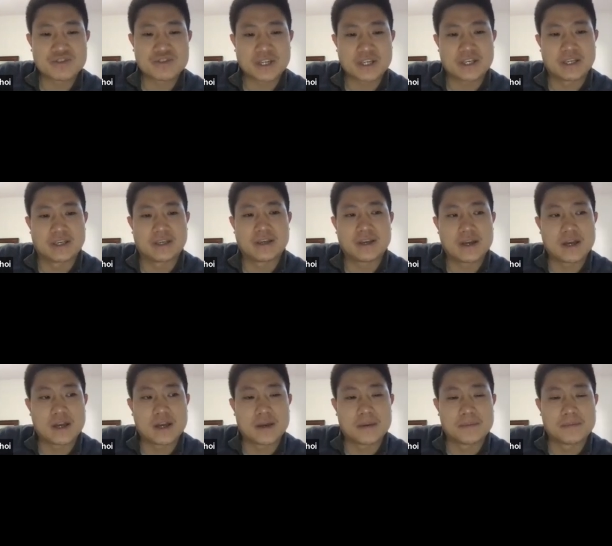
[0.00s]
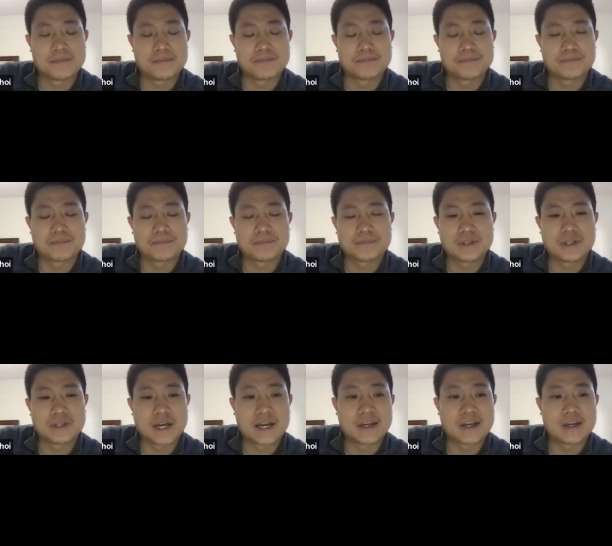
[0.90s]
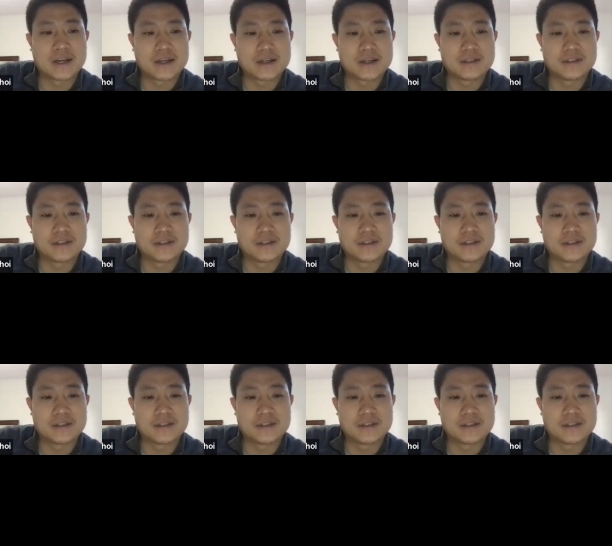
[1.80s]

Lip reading: tricky. And I